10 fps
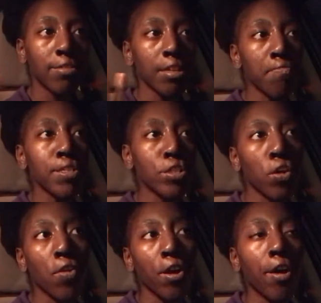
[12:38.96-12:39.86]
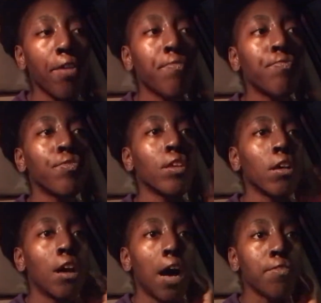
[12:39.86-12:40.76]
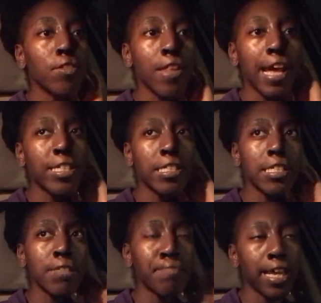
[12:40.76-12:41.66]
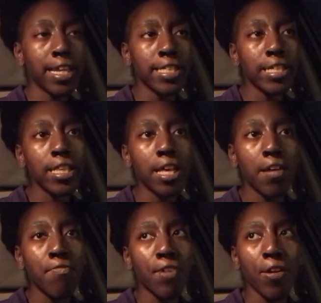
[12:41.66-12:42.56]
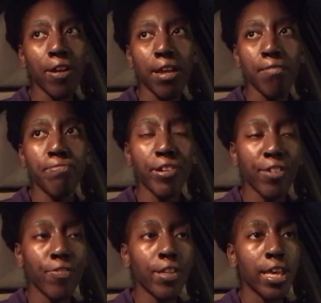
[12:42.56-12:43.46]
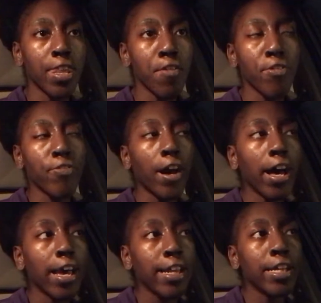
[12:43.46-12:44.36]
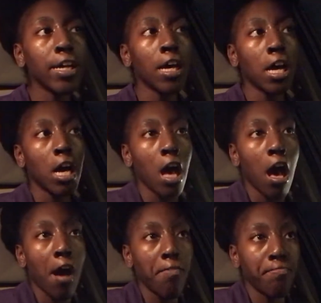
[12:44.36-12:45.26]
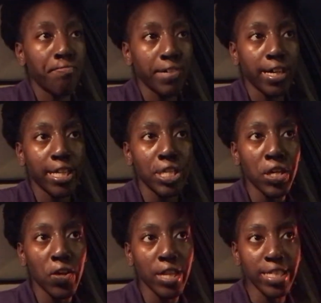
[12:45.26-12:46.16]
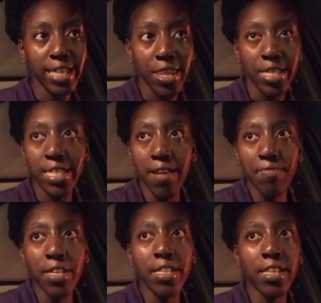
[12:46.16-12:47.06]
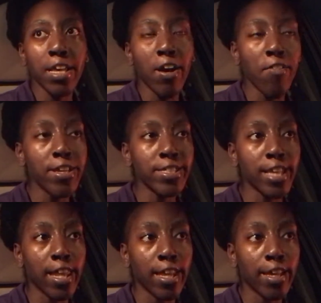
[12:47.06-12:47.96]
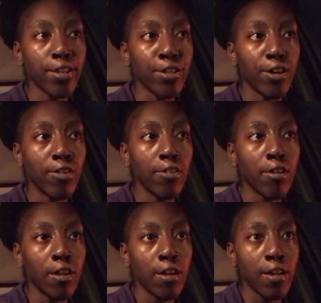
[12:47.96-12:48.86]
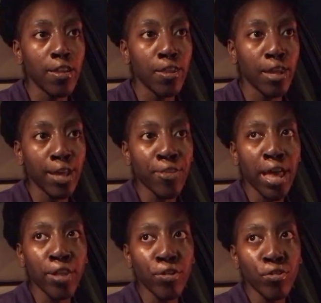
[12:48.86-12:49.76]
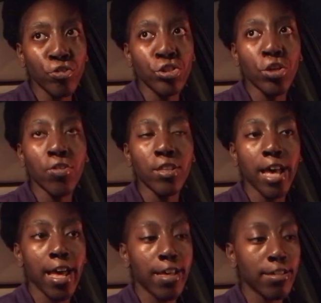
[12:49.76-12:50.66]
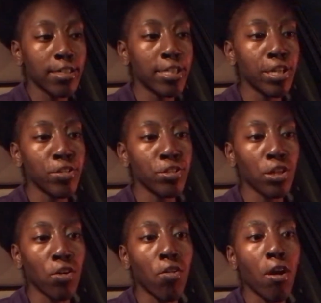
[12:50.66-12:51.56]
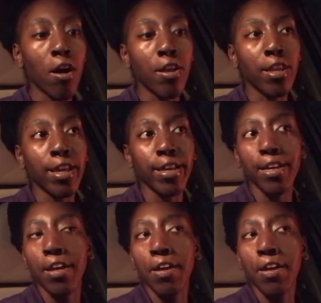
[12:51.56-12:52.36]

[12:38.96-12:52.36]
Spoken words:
something's going on. So then I just explained it to them very briefly and they were fine. But, you know, they said the same thing that they always say, like, you know, like that little joke that continues to go on, like,